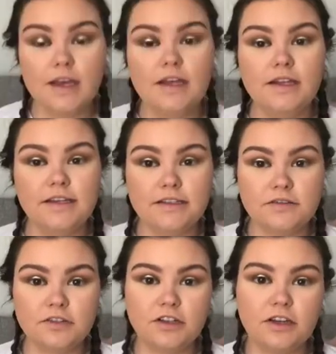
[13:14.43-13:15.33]
Next
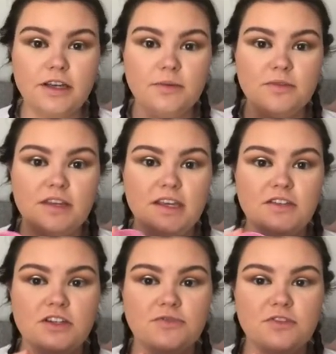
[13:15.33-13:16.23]
I'm going to go in with
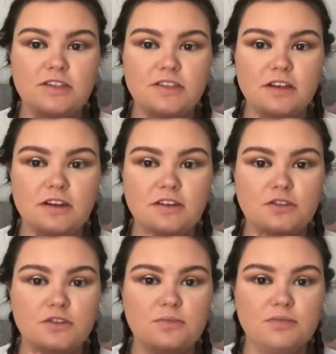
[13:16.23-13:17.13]
the Jeffree Star
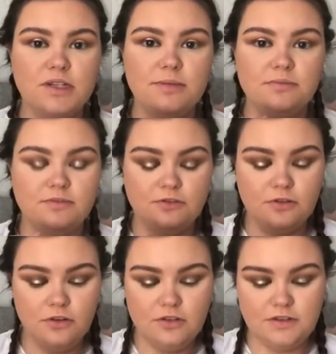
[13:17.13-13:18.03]
Supreme
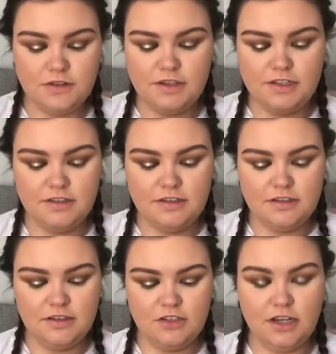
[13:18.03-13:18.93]
Frost. This is
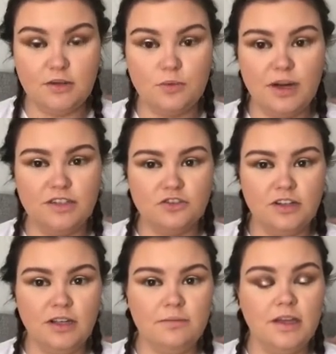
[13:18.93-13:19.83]
in the shade Wet
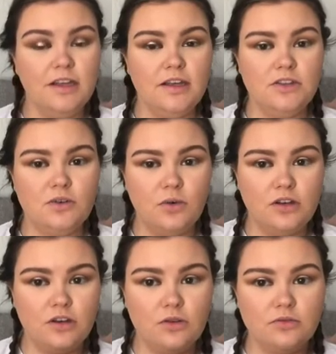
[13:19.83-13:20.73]
Dream.
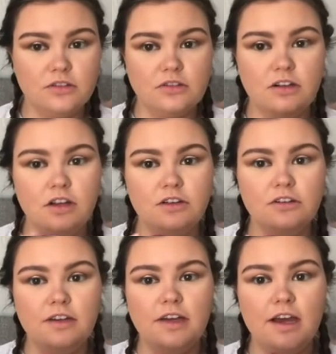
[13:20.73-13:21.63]
Quite a golden glow.
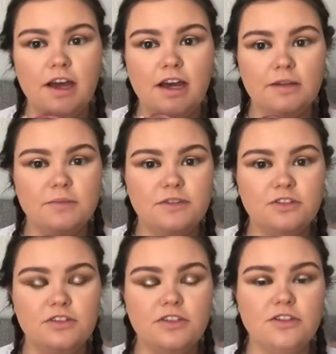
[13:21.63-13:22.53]
If
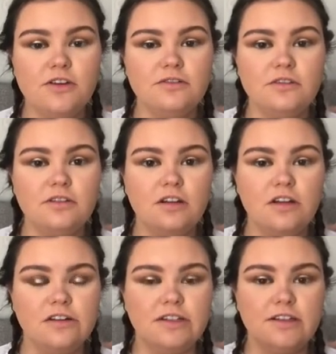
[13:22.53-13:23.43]
you don't
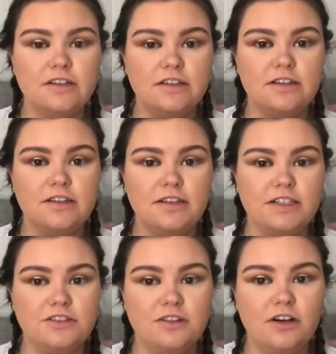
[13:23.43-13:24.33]
like
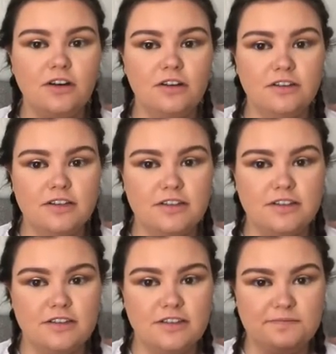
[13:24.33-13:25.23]
glittery
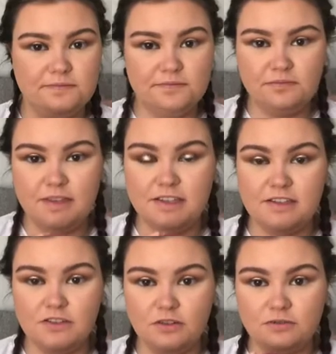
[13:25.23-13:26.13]
highlighters, this
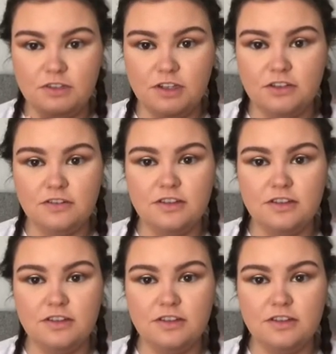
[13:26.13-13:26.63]
is not for you.